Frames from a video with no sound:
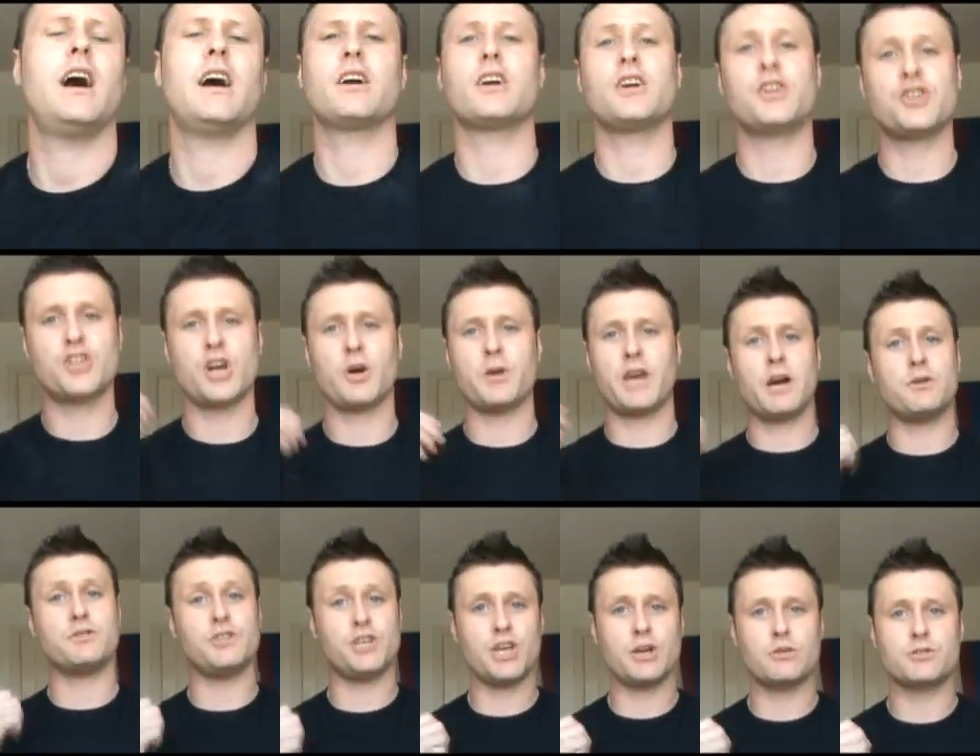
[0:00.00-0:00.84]
and I'm going to show you
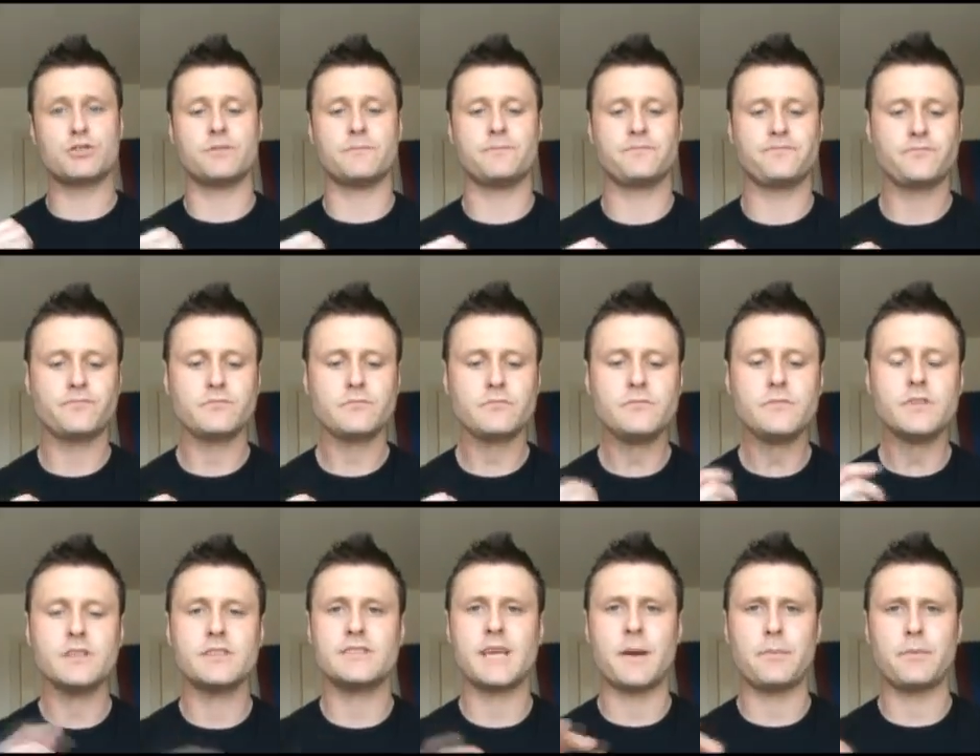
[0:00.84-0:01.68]
how to use them
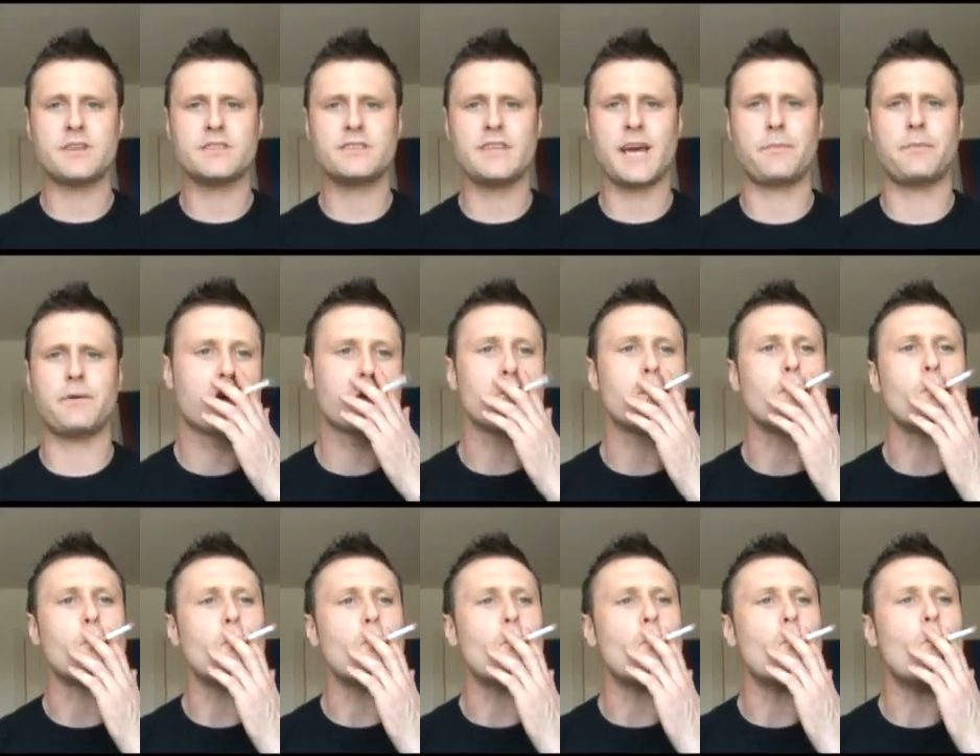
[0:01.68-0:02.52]
step by step.
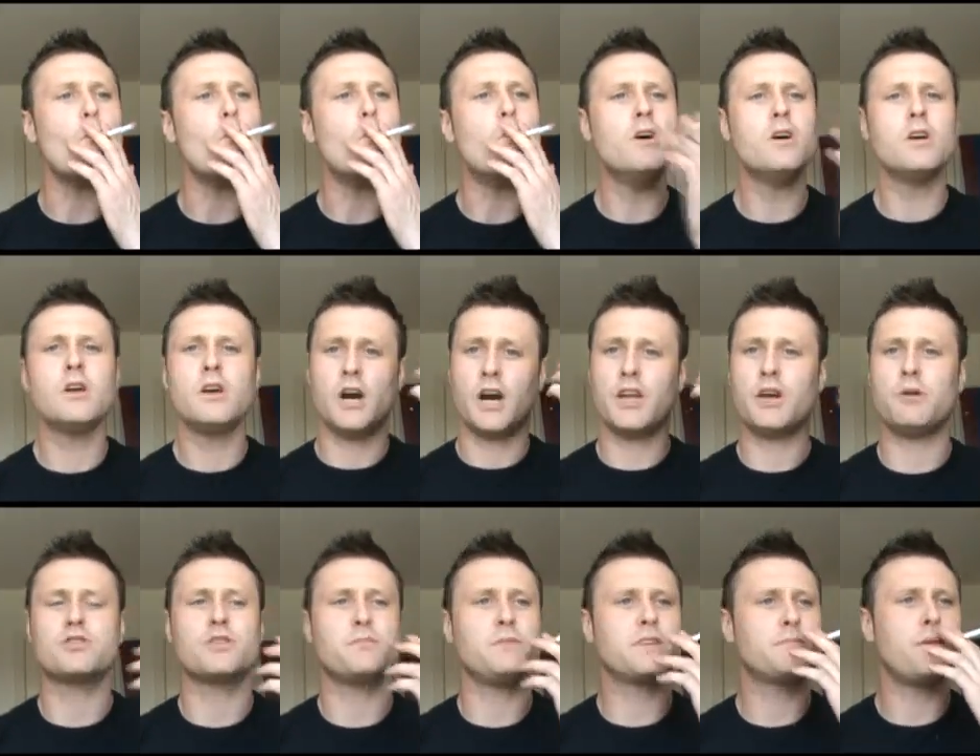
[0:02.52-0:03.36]
I know
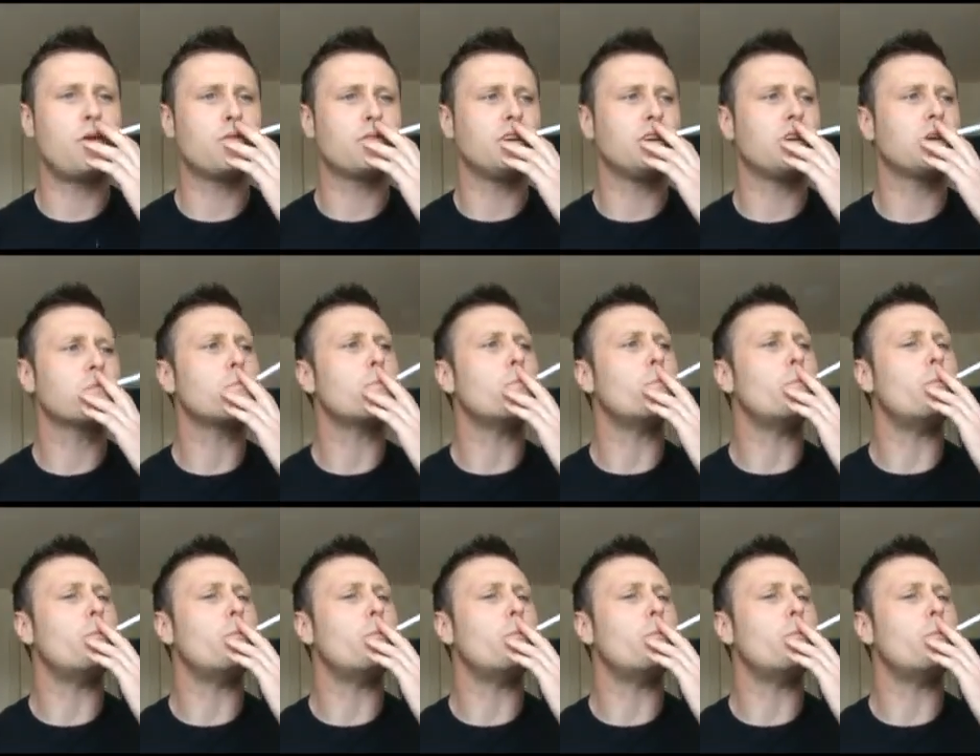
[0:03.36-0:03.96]
I shouldn't be smoking either.